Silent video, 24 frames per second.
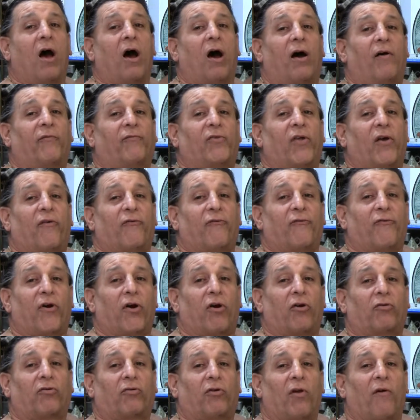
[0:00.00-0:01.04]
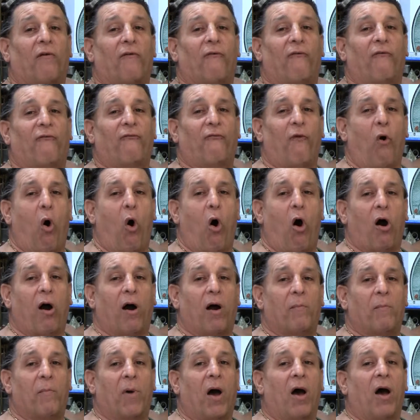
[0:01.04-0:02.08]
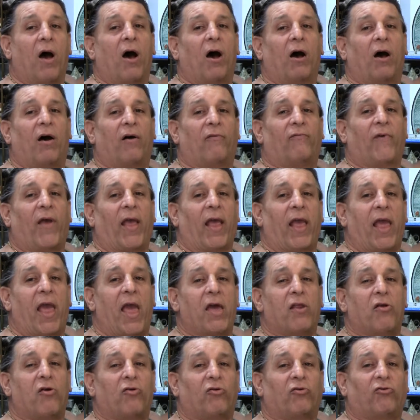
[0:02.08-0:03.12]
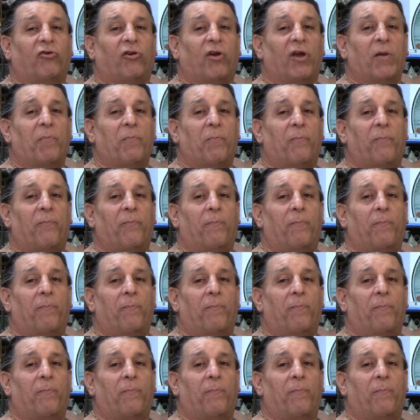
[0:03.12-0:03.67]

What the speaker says: of the first form of energy